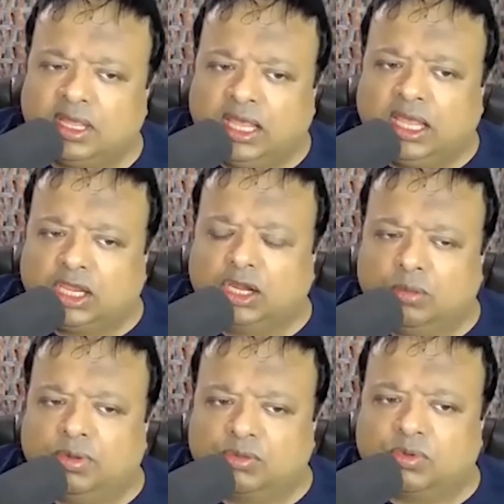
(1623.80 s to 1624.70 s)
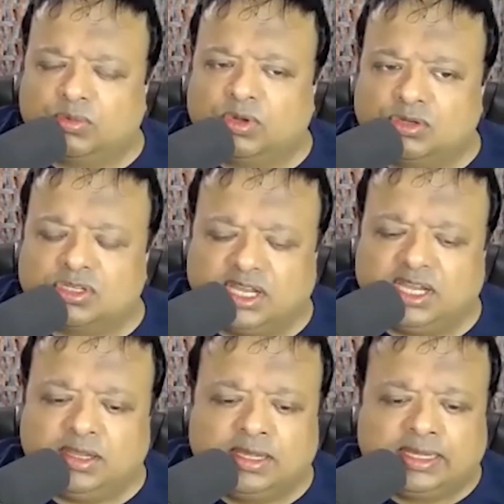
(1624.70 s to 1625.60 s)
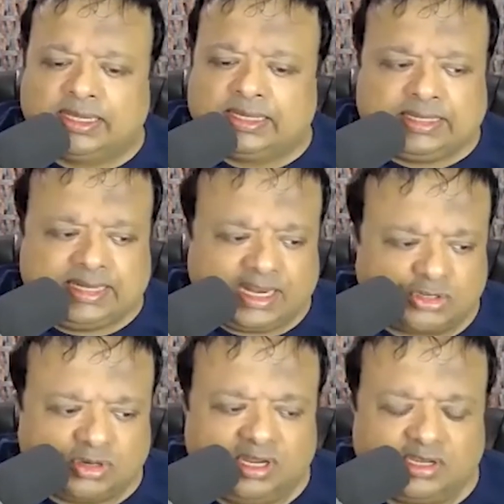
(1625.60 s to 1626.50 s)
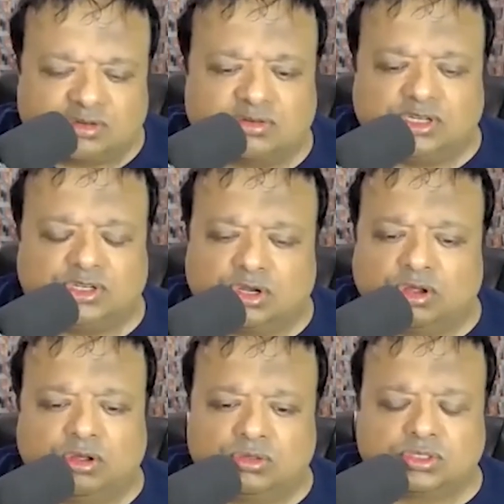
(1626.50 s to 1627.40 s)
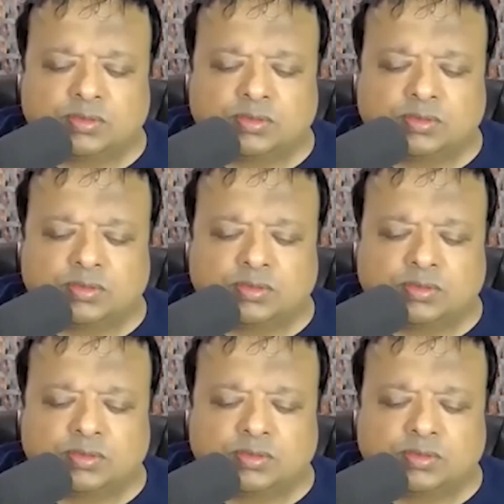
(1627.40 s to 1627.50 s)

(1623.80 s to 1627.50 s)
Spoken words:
but when you see natural history shows,